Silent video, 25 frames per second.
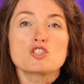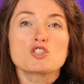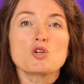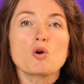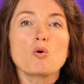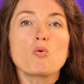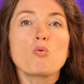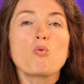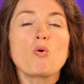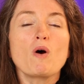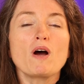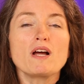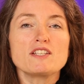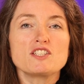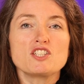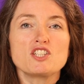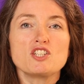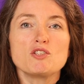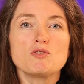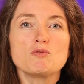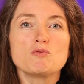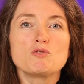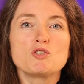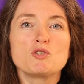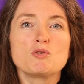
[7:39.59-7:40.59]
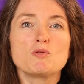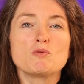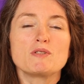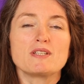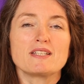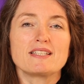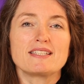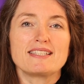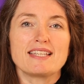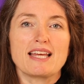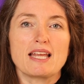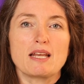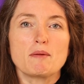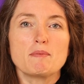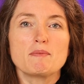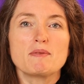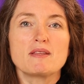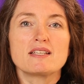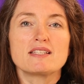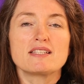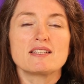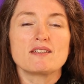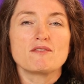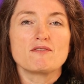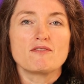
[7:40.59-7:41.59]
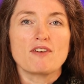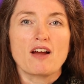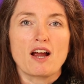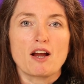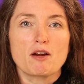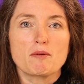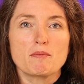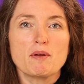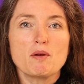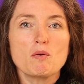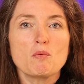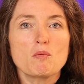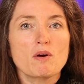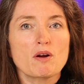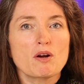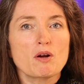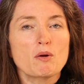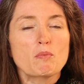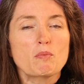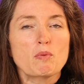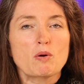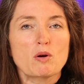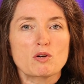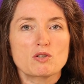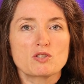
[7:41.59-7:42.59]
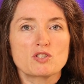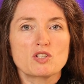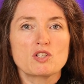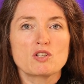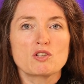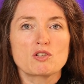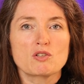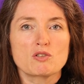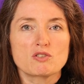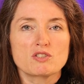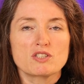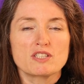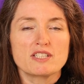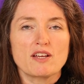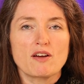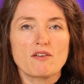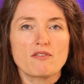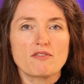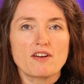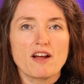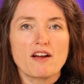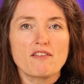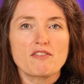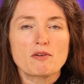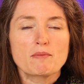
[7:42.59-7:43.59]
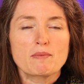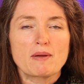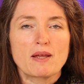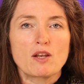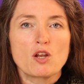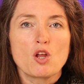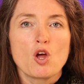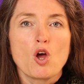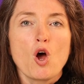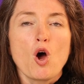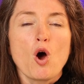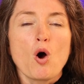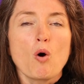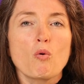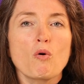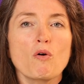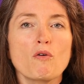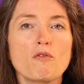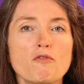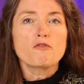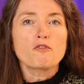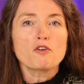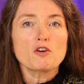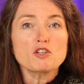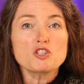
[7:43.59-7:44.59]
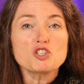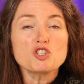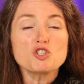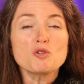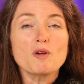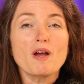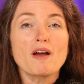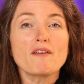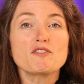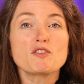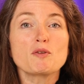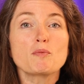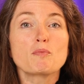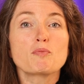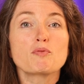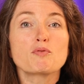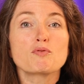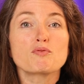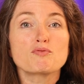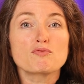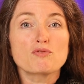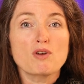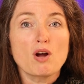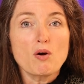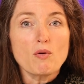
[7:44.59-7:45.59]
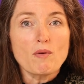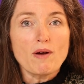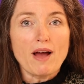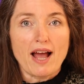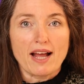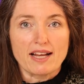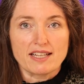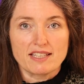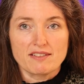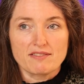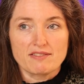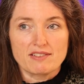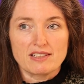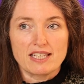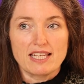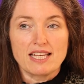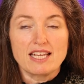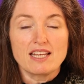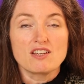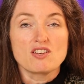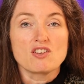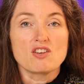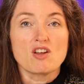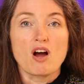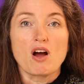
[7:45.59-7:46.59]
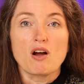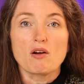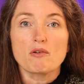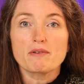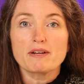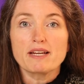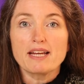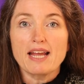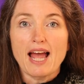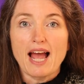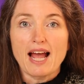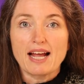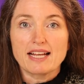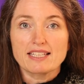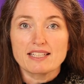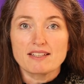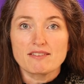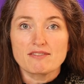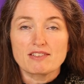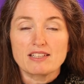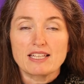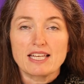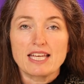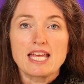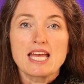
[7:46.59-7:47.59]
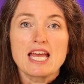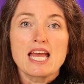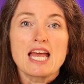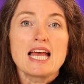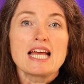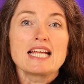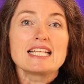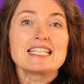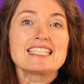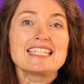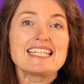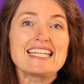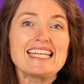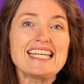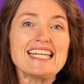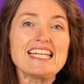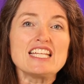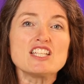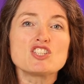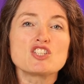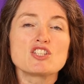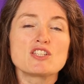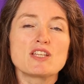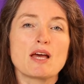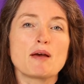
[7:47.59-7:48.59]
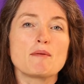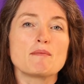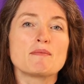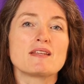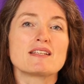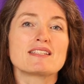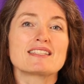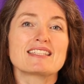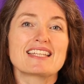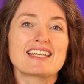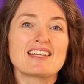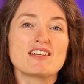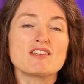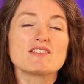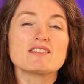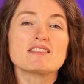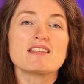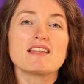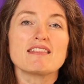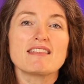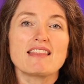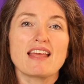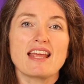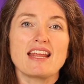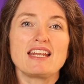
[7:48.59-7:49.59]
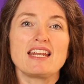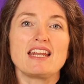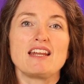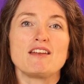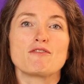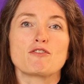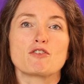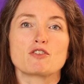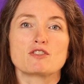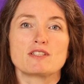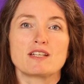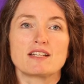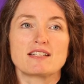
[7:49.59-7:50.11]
So what do you do to set up this environment where a person learns self-government? Well, first you have to proactively, not reactively, teach them the skills that they need for